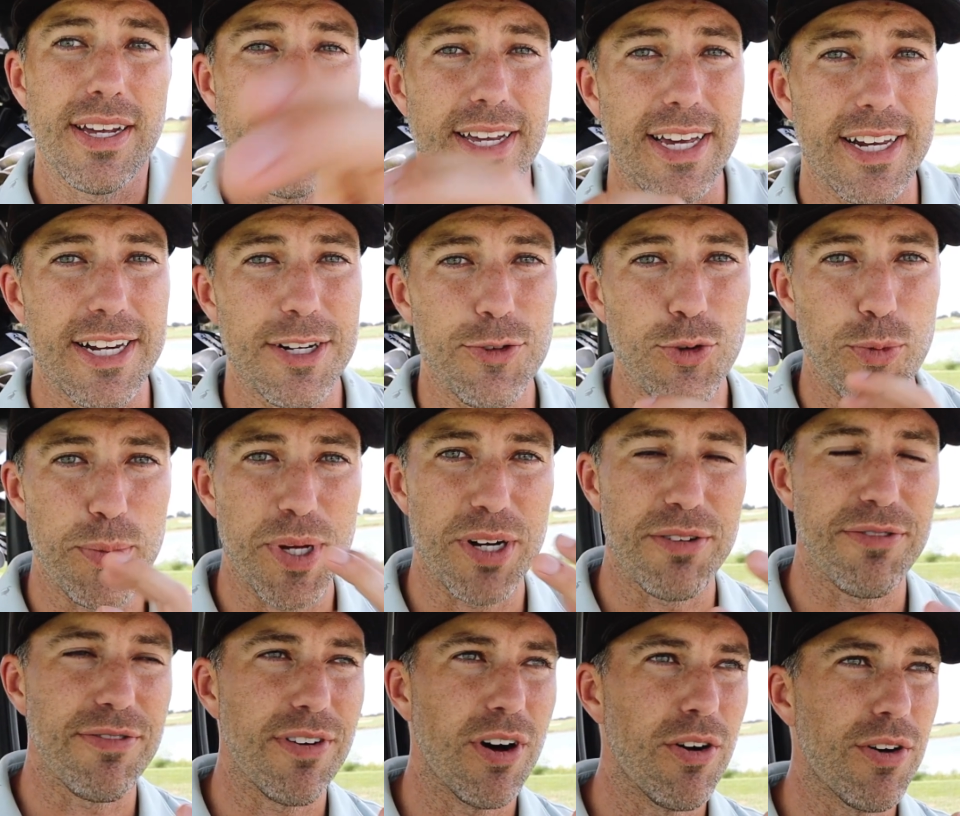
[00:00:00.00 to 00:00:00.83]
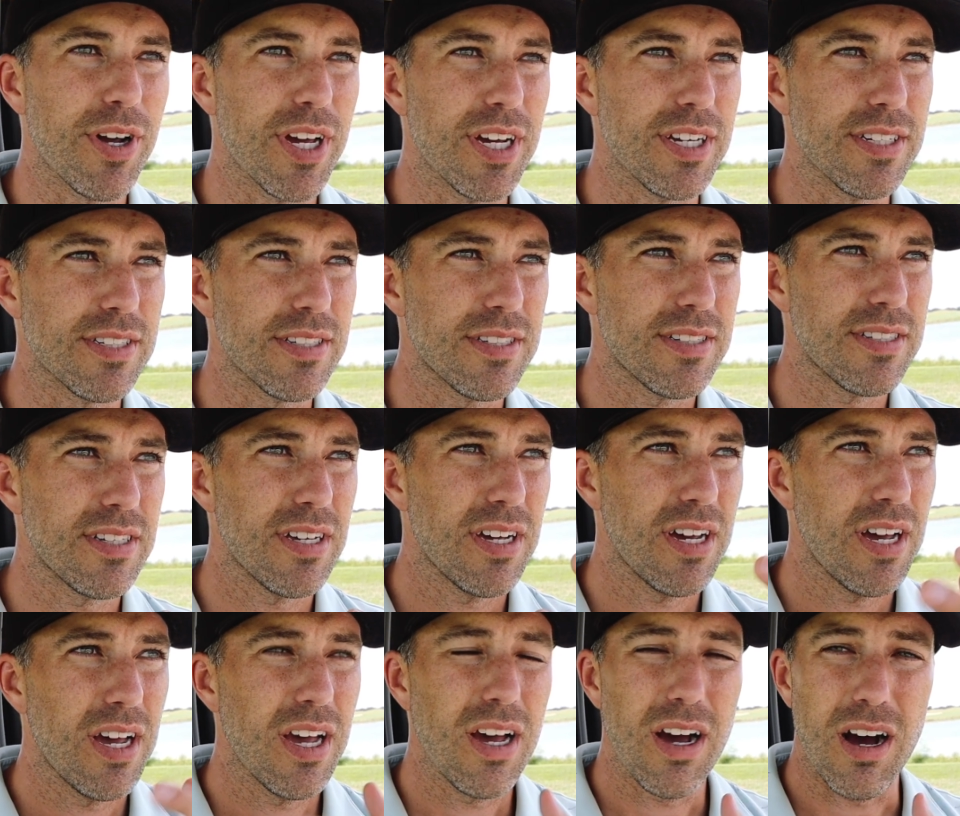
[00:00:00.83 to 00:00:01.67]
get into a bit of focus.
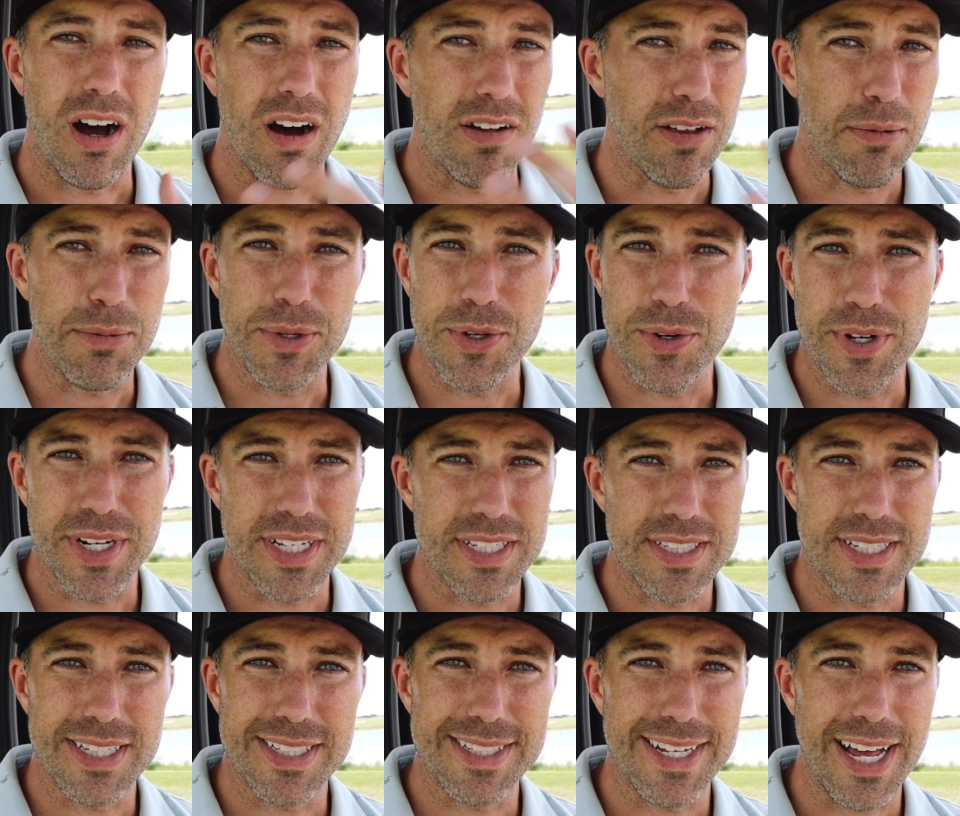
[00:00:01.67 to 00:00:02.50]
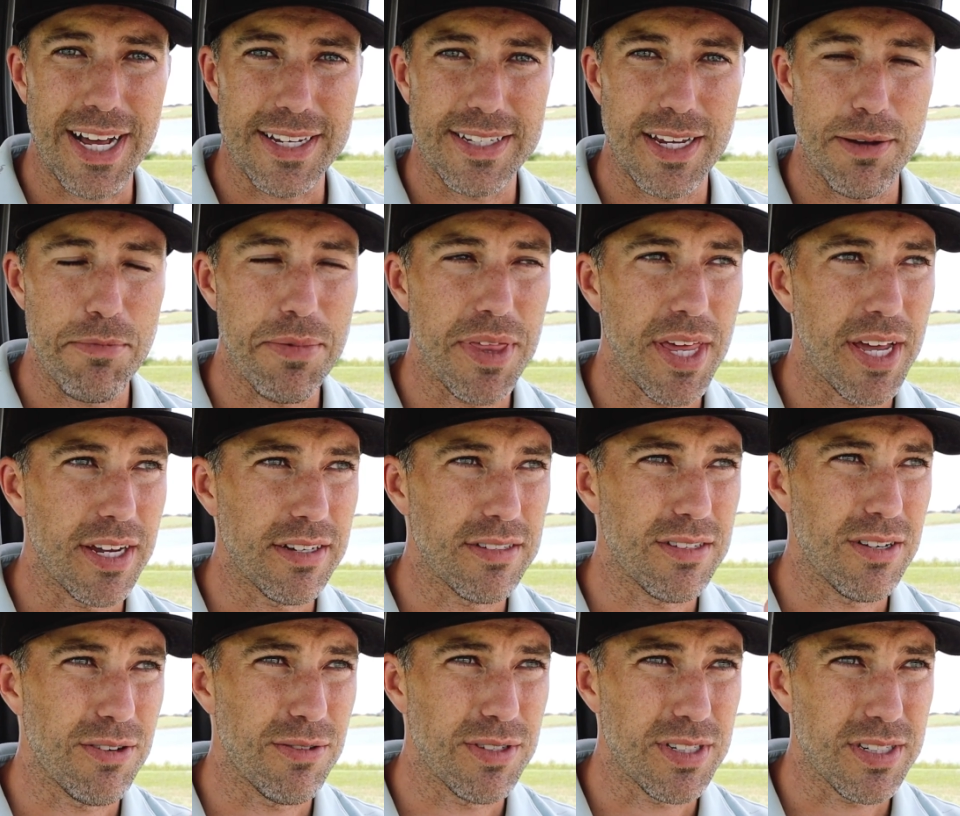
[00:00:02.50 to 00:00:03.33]
All I'm doing is the exact same thing,
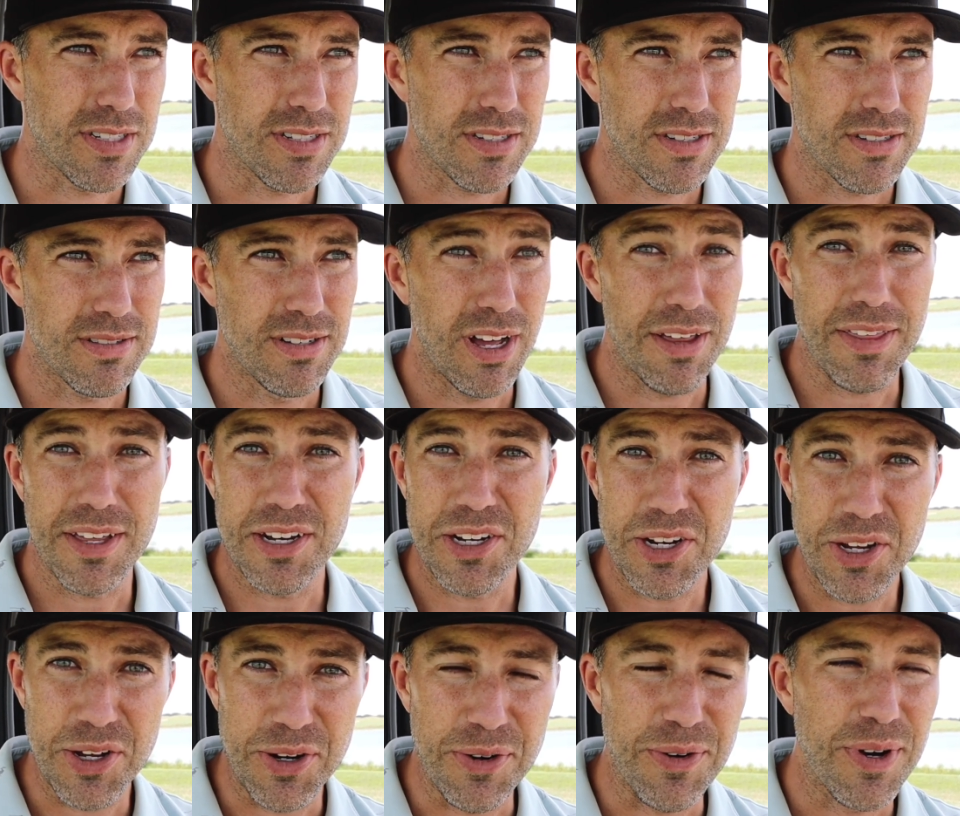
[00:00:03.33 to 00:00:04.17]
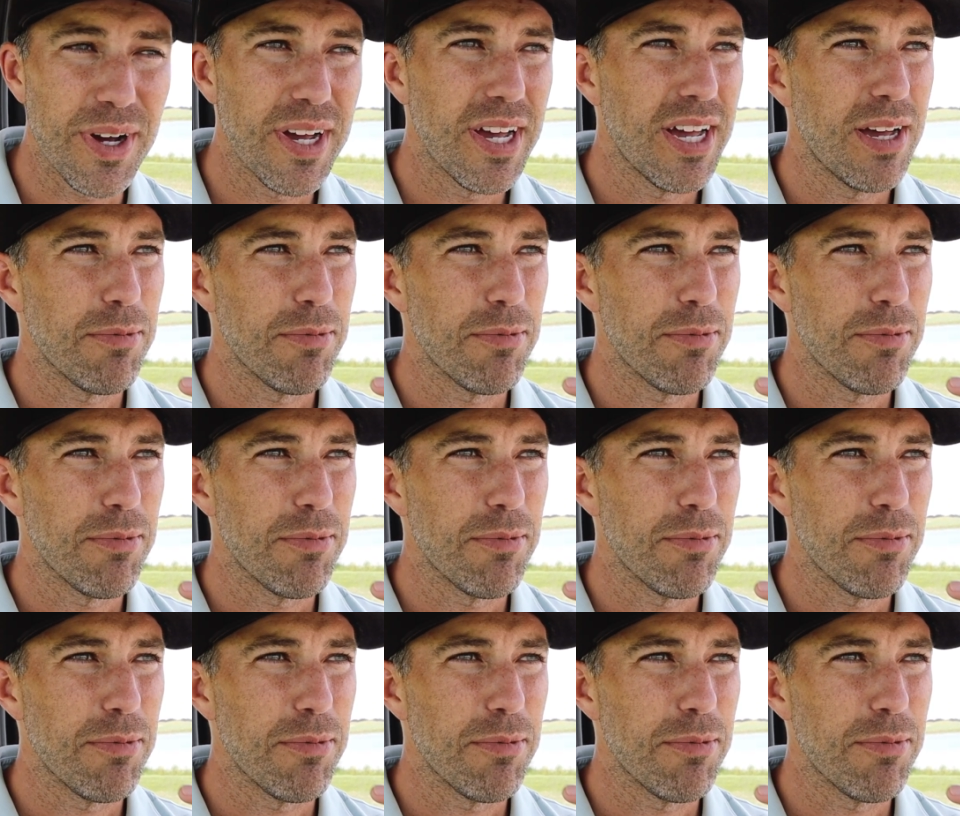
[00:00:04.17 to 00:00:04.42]
so it's nothing new.